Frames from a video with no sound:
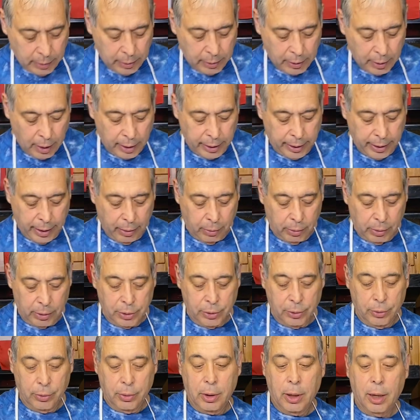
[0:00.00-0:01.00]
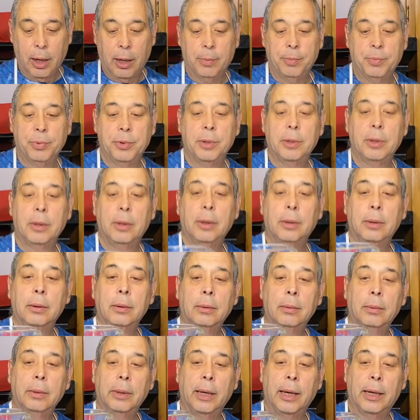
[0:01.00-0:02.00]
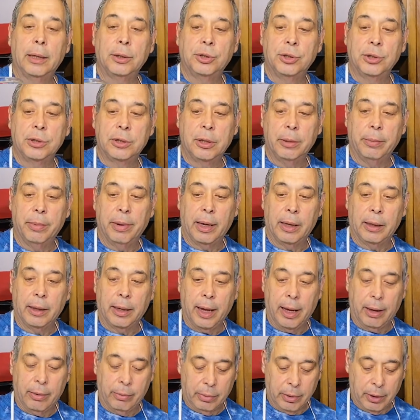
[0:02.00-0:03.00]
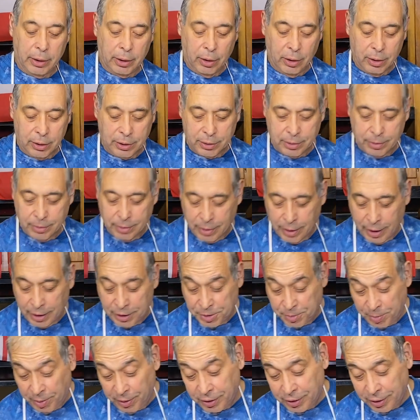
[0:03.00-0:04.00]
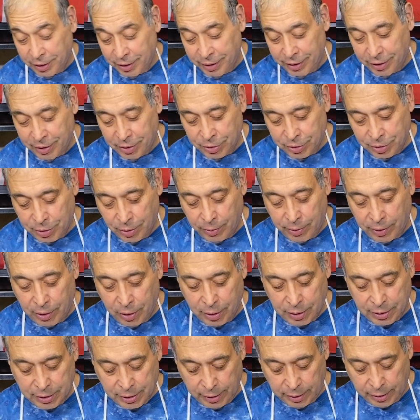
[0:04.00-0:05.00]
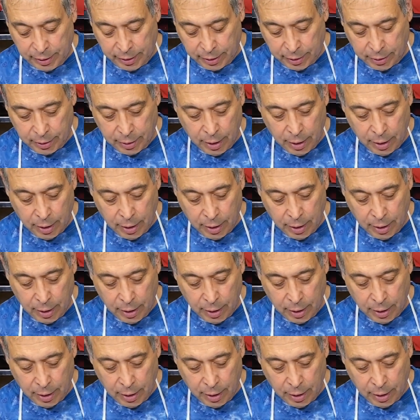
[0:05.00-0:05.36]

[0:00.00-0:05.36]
Start out with two cups. We got just about that. We lost, I spilt a little, so we lost a little